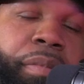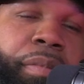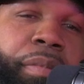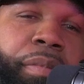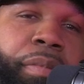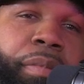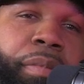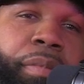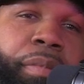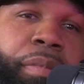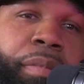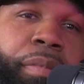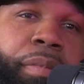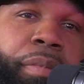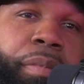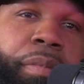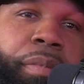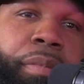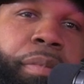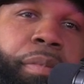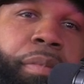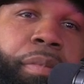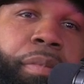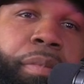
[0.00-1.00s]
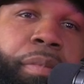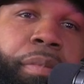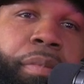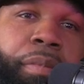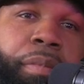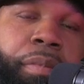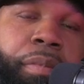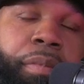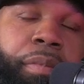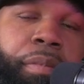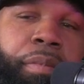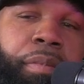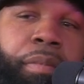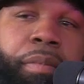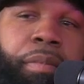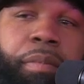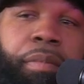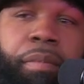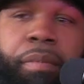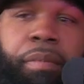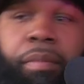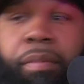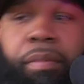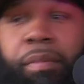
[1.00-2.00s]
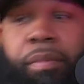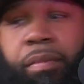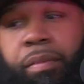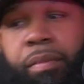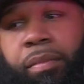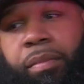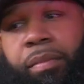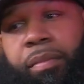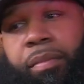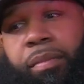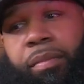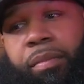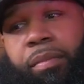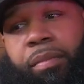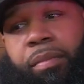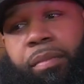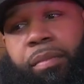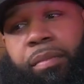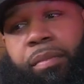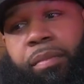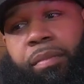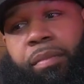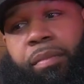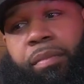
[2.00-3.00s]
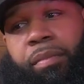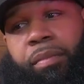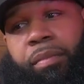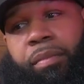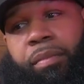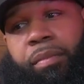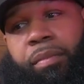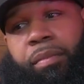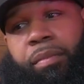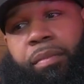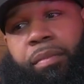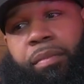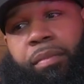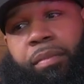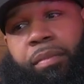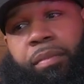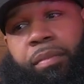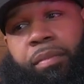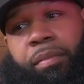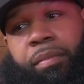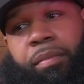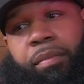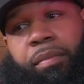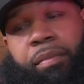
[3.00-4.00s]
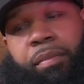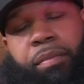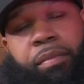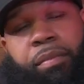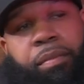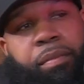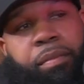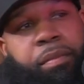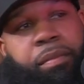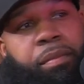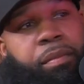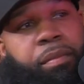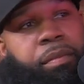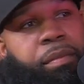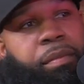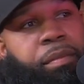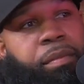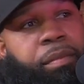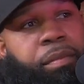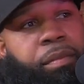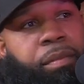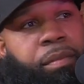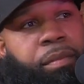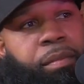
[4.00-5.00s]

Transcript: No words are spoken by the person on screen.